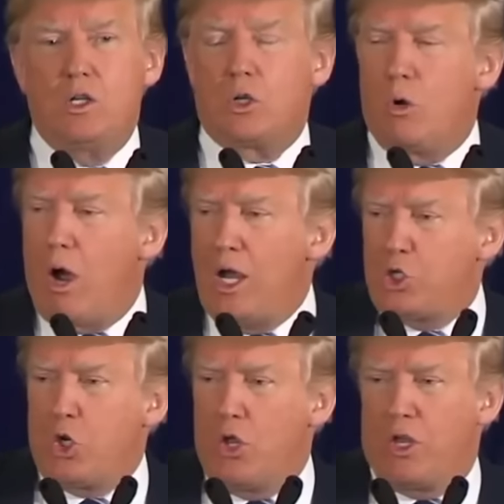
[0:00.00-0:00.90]
So I
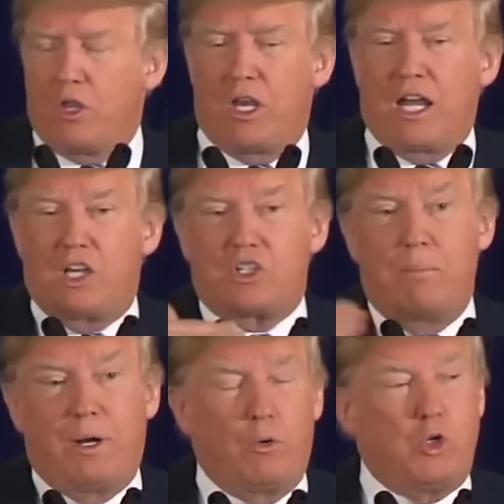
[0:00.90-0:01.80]
saw the other day, I guess
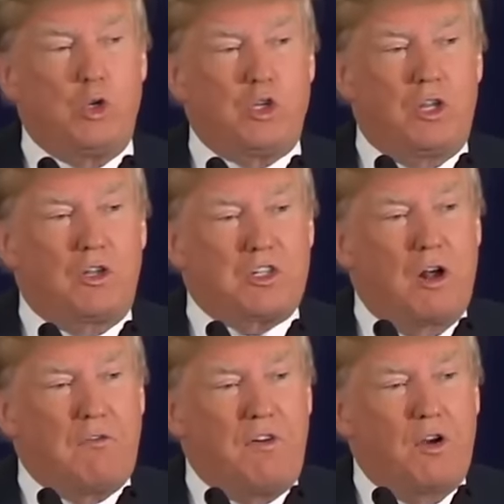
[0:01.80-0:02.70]
somebody was using the
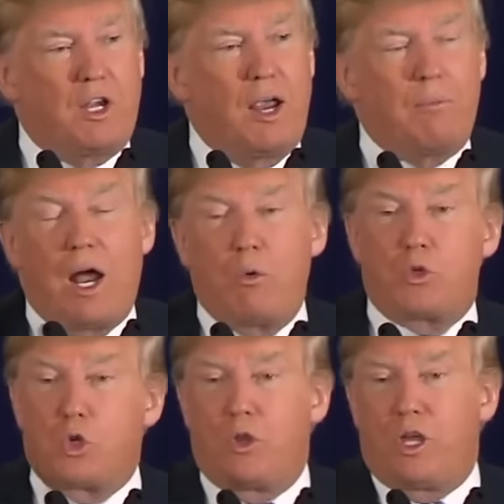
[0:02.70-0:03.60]
cell phone camera. I
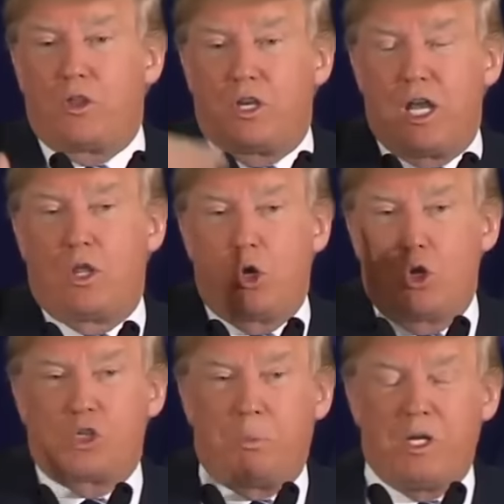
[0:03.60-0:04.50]
saw the other day the
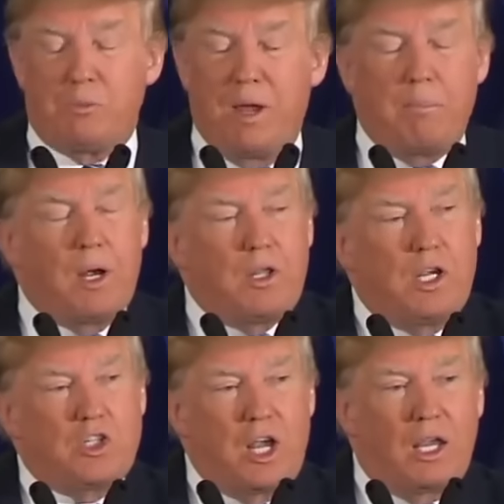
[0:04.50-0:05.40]
whole speech made by
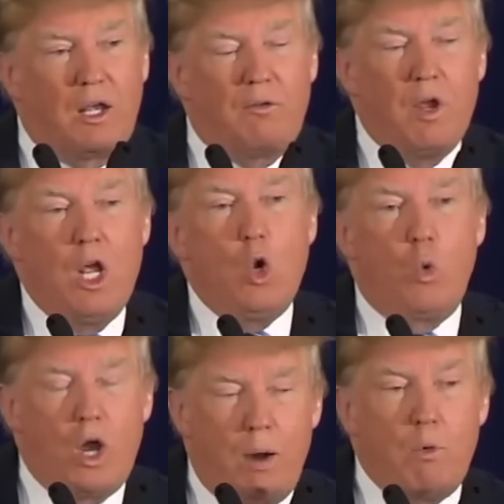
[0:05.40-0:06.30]
the executive.
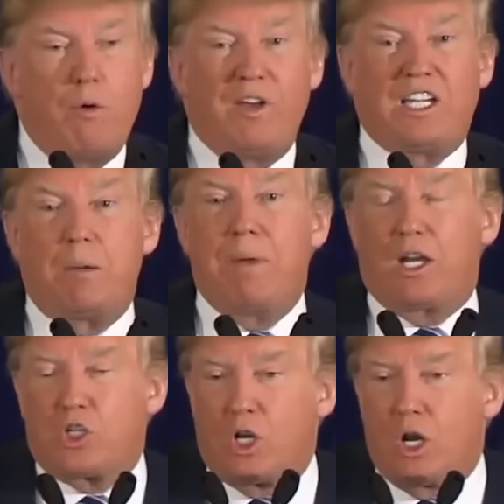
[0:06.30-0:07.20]
We are moving to
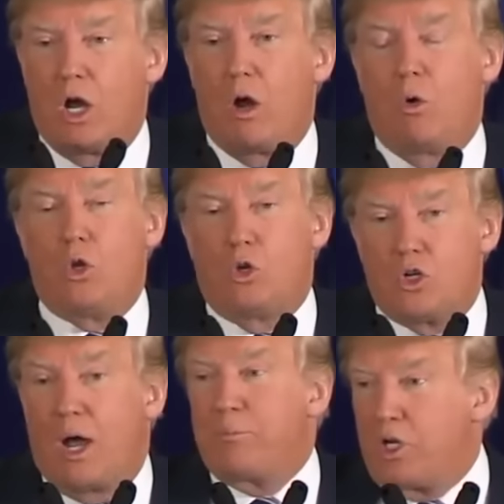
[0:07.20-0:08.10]
Mexico, your
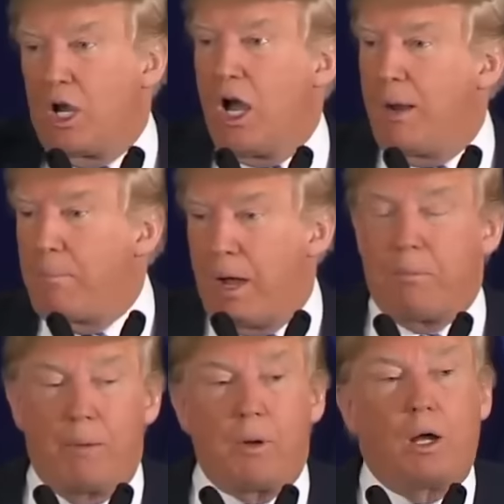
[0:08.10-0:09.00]
jobs are gone, blah,
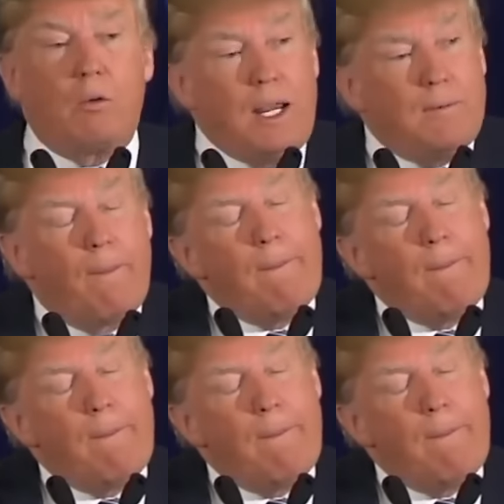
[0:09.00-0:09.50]
blah, blah, right?